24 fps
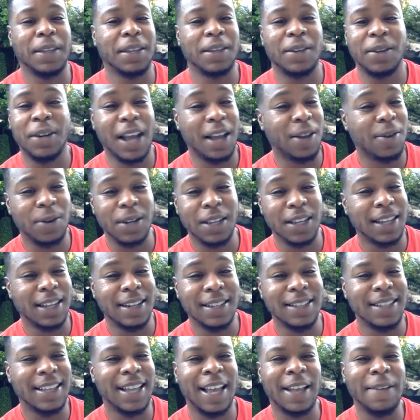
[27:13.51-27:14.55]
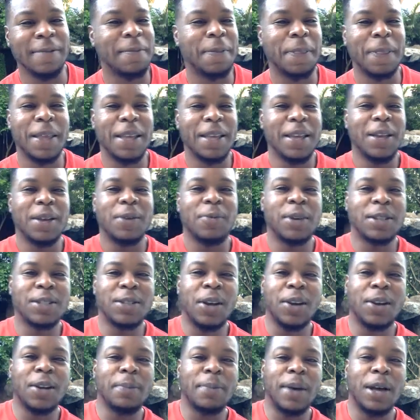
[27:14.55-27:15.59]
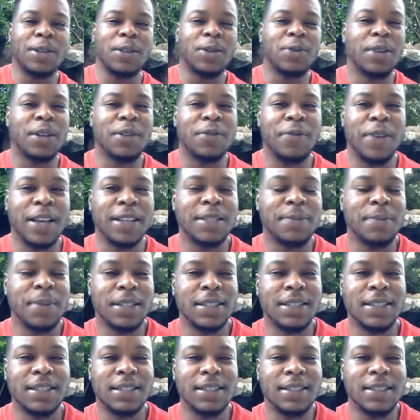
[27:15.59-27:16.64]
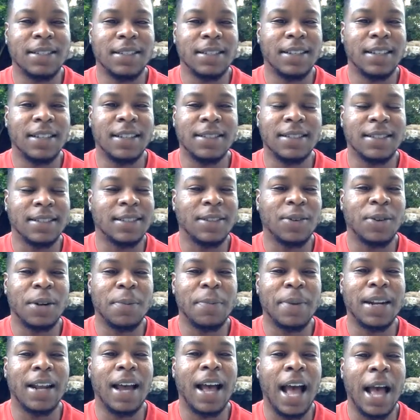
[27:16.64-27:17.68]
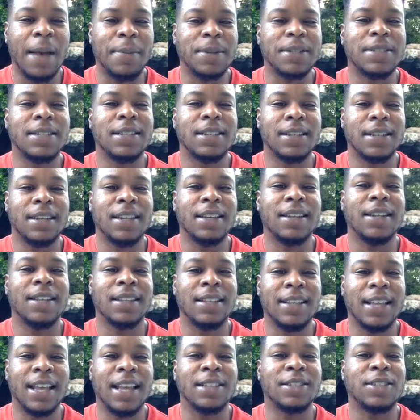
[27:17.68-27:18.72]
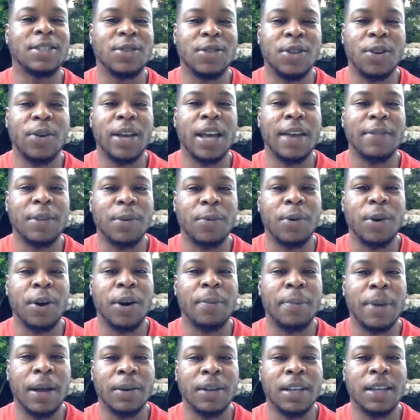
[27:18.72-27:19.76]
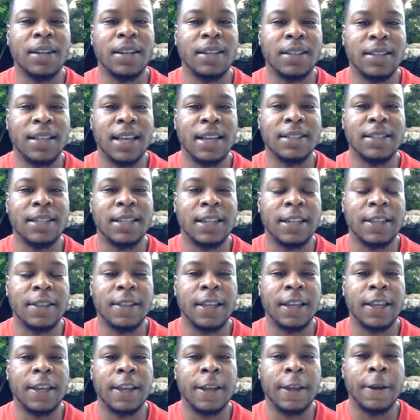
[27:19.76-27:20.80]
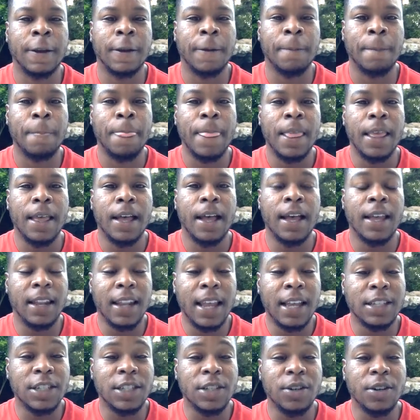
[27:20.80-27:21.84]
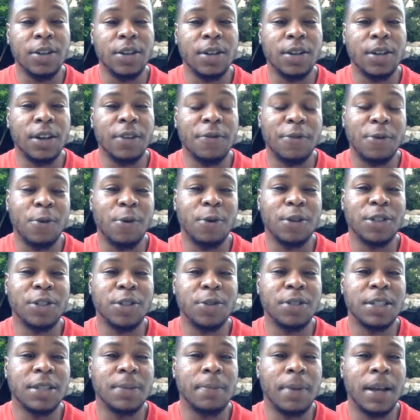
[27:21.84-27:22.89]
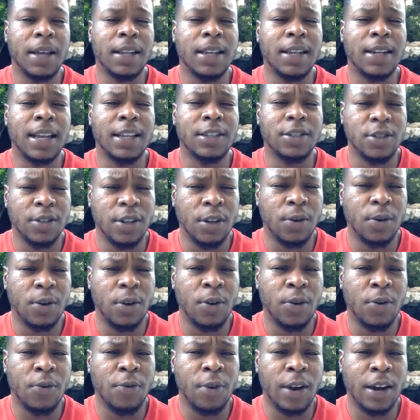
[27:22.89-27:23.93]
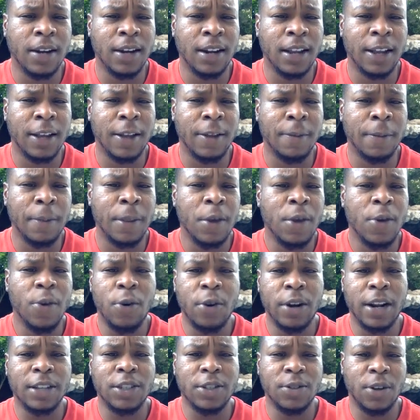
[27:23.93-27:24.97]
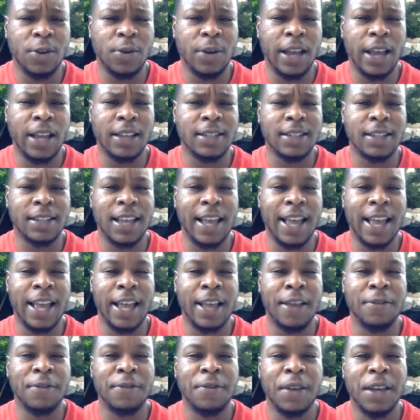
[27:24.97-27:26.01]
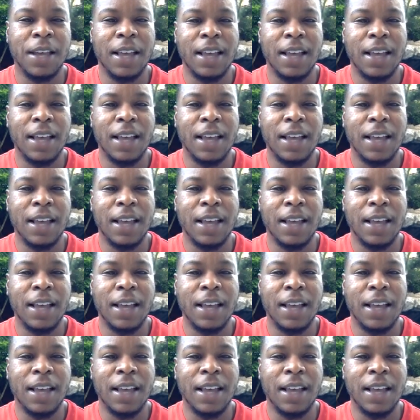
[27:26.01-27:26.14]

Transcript: You're not going to get in debt. We're talking about doing investments. This is going to be the opposite of getting in debt. So you don't have to worry about getting in debt to anything here, unless you're, of course, using money that you don't own right now or that you don't actually have.